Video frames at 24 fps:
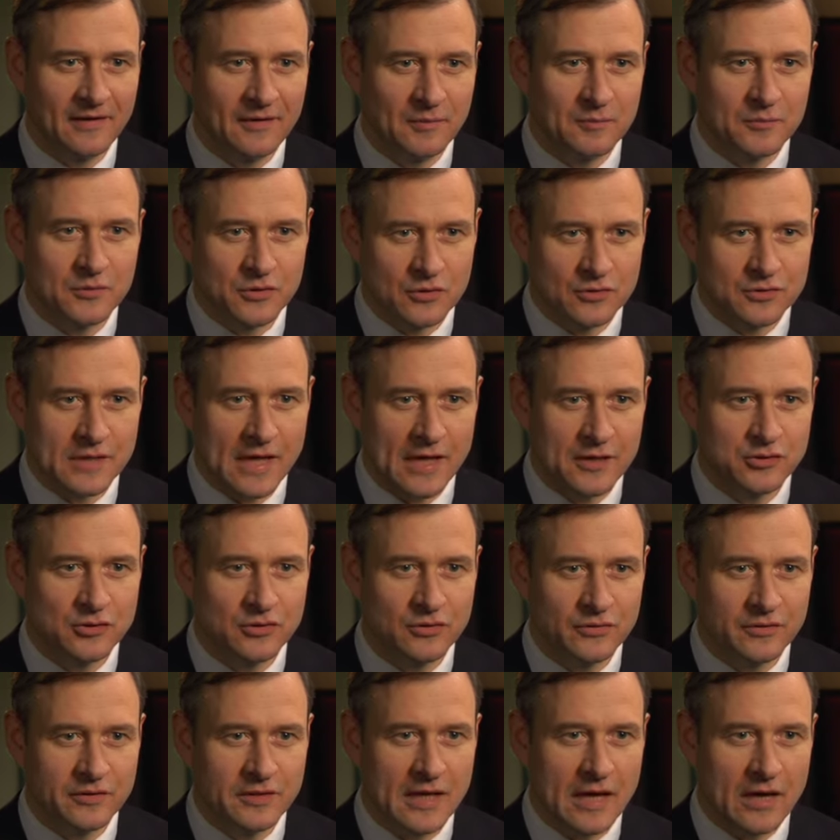because
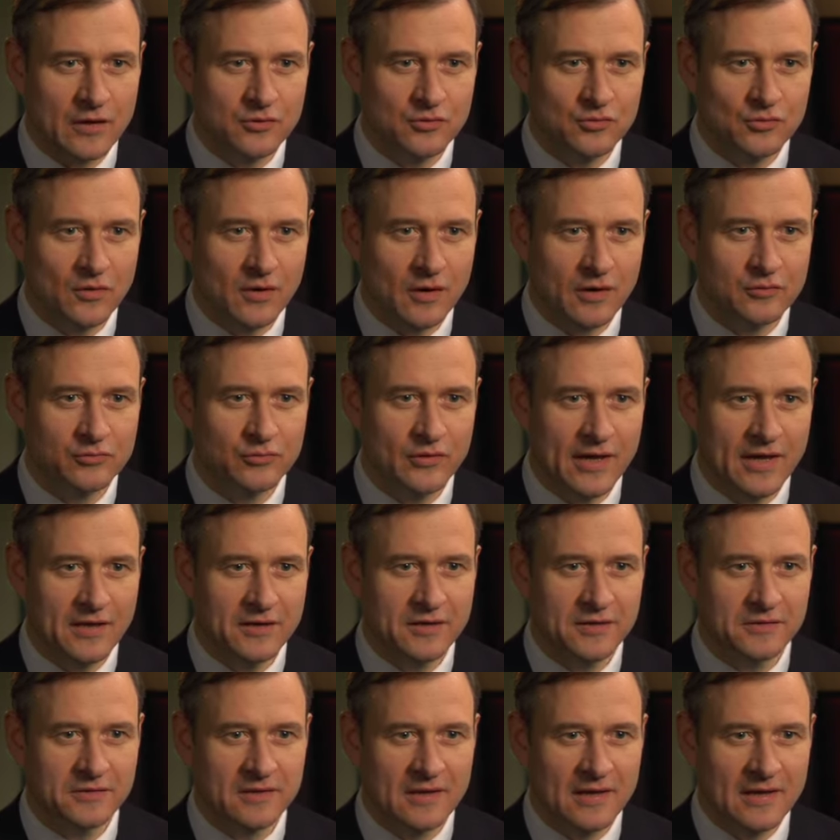actually you are
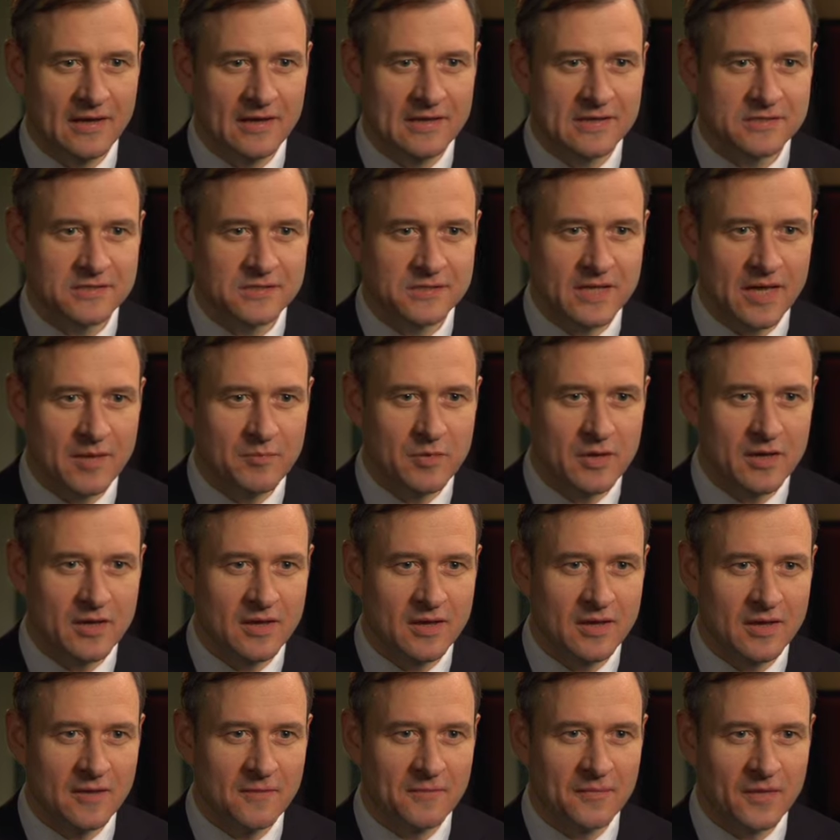created
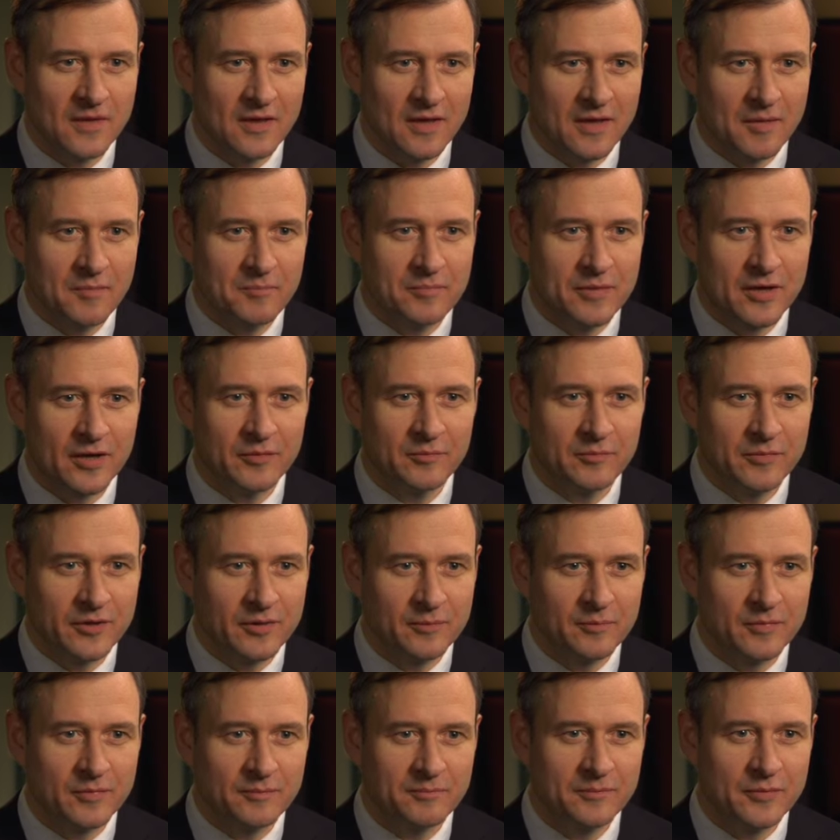
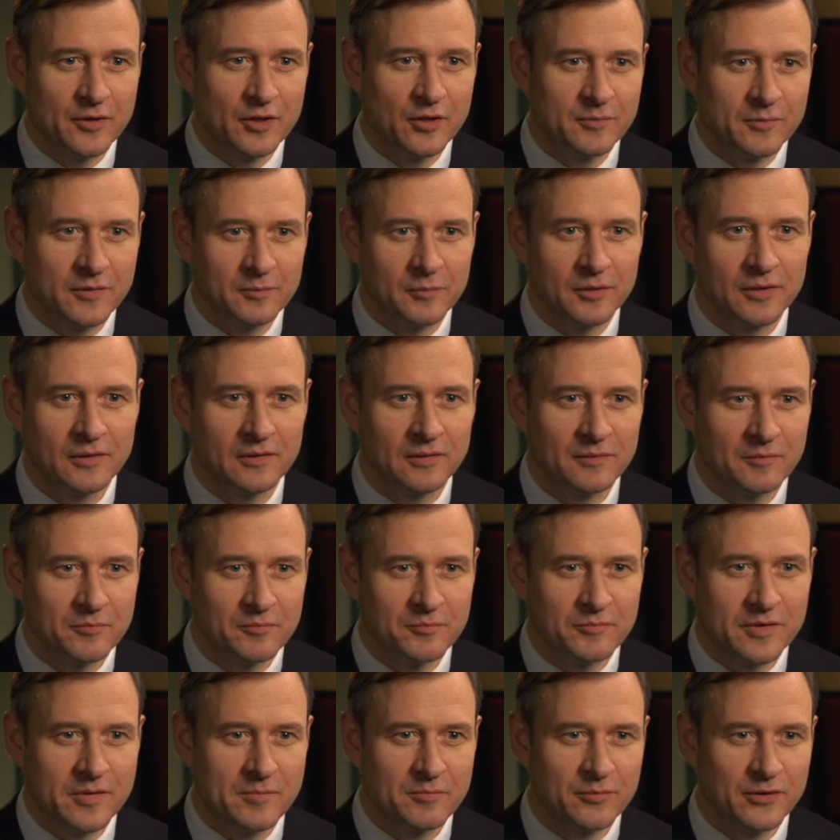semi-permeable
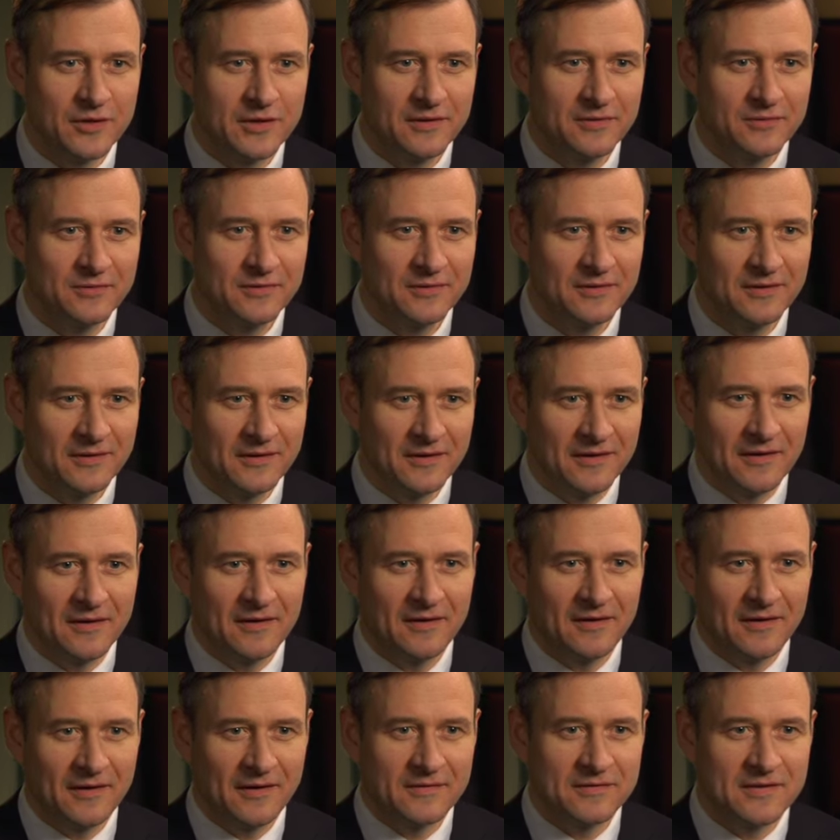membrane
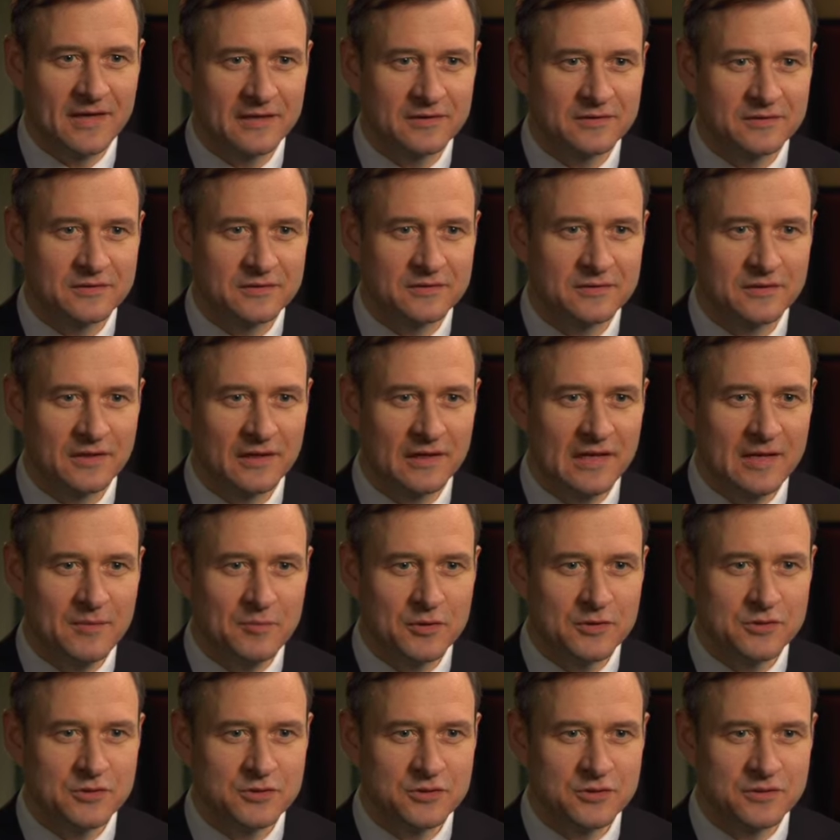that
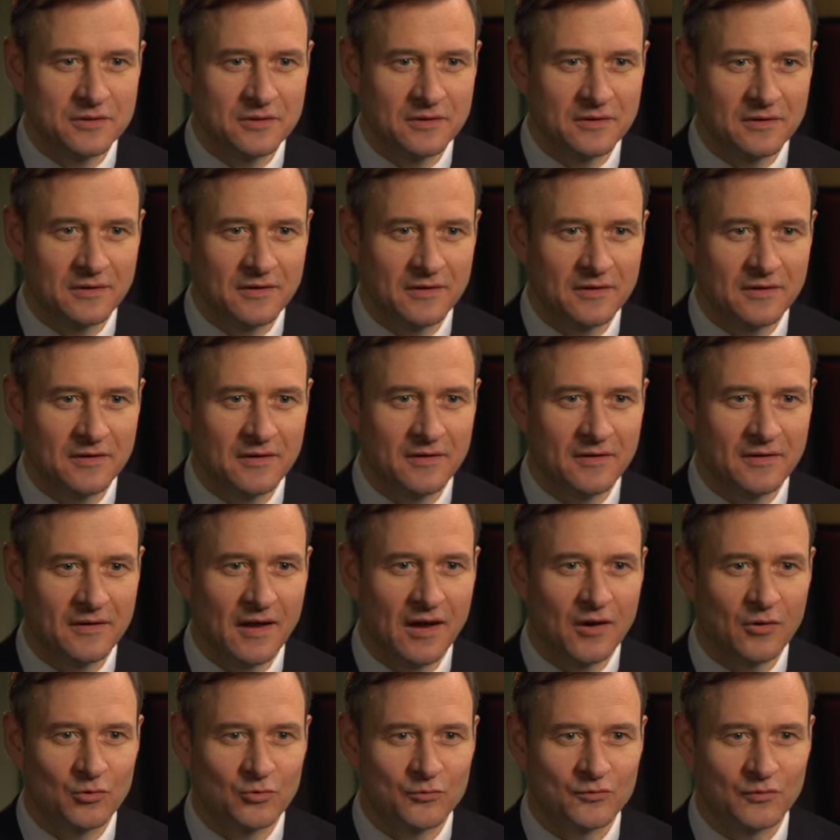limits
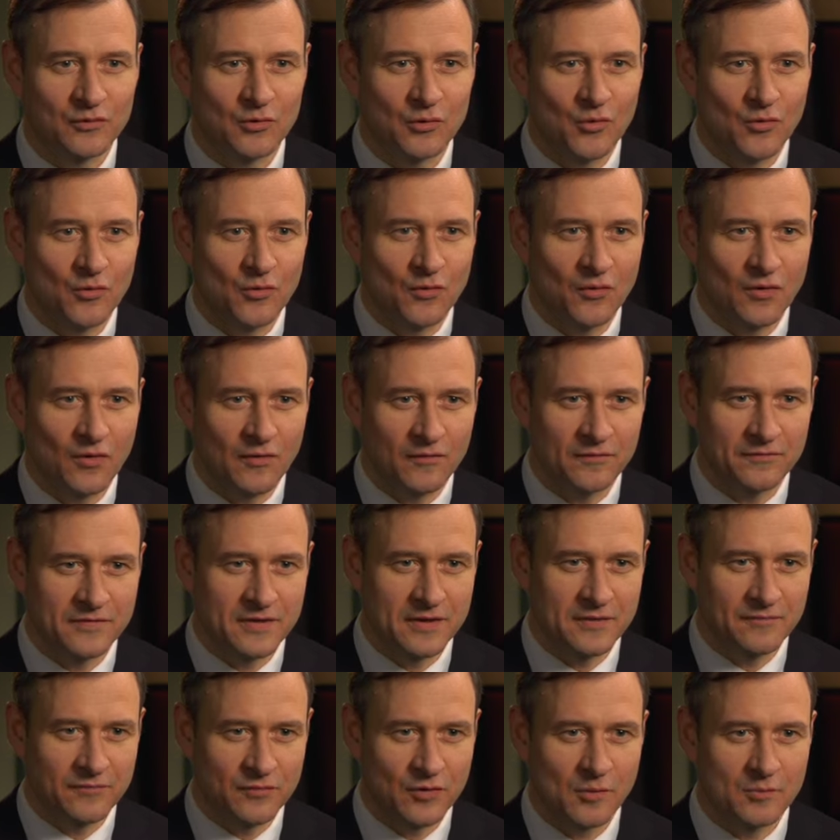outflow of
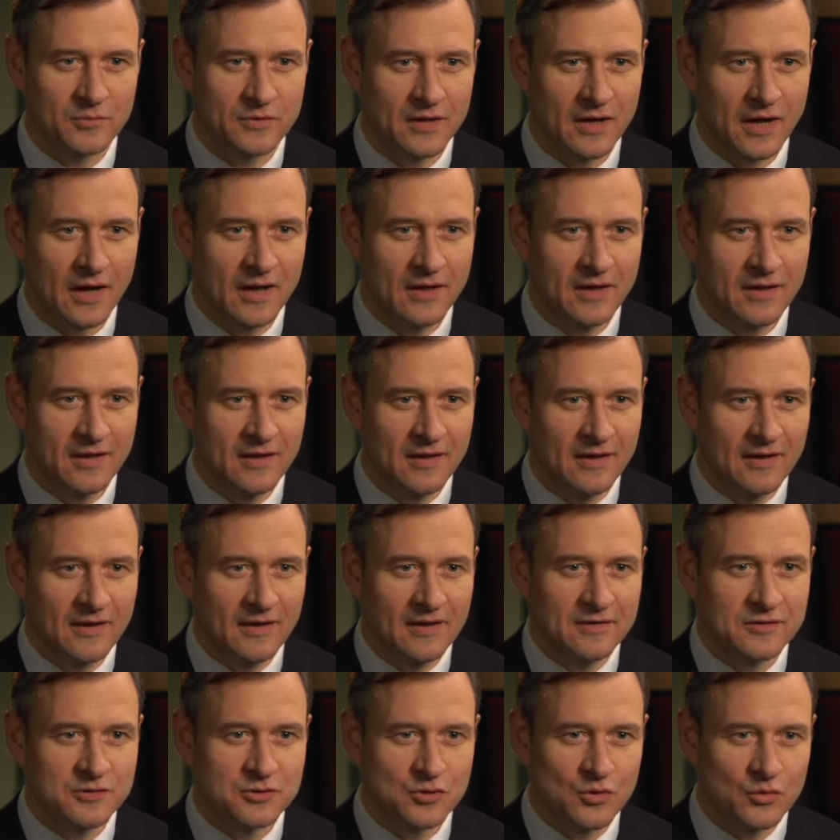from the eye,
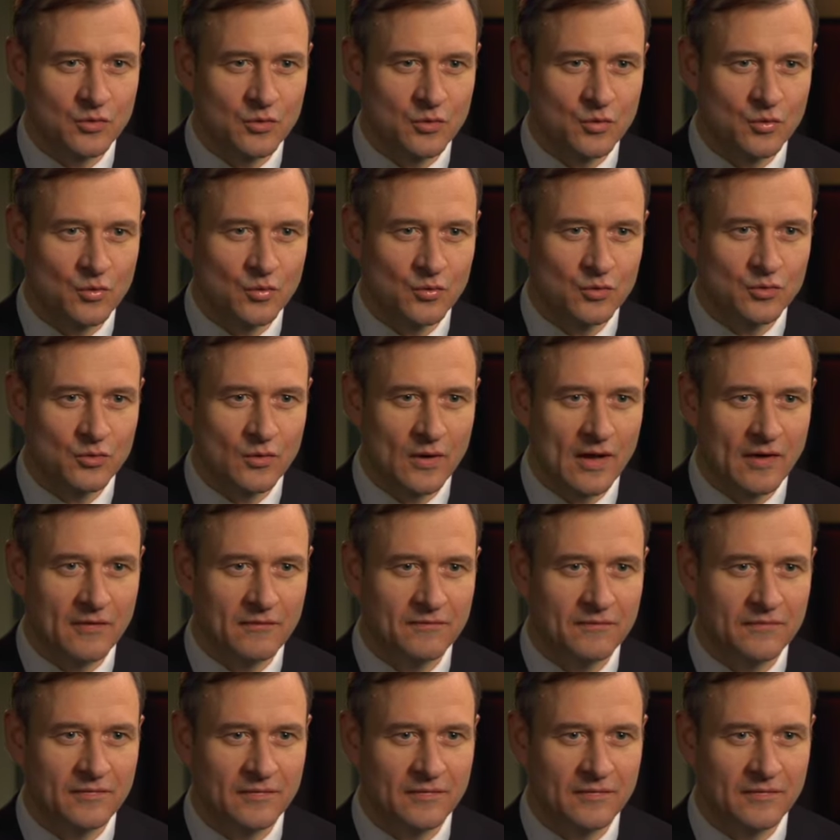so you have